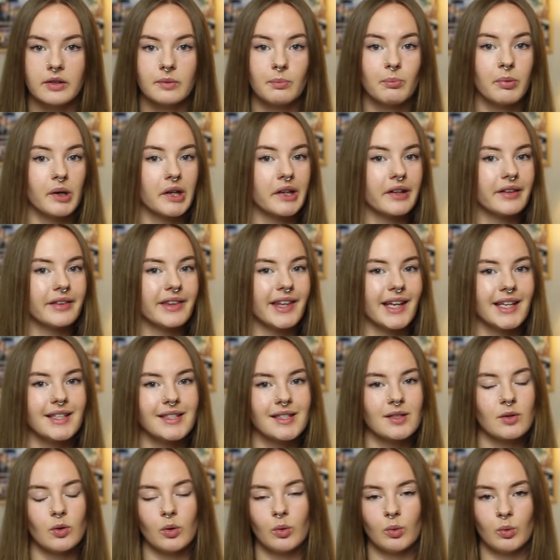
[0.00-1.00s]
But that's
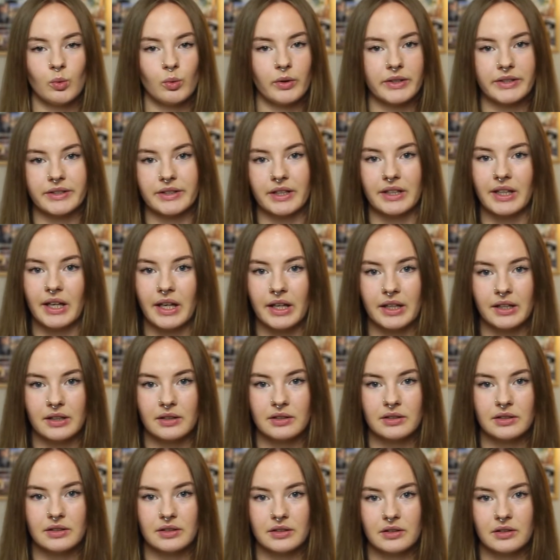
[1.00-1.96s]
not always the case.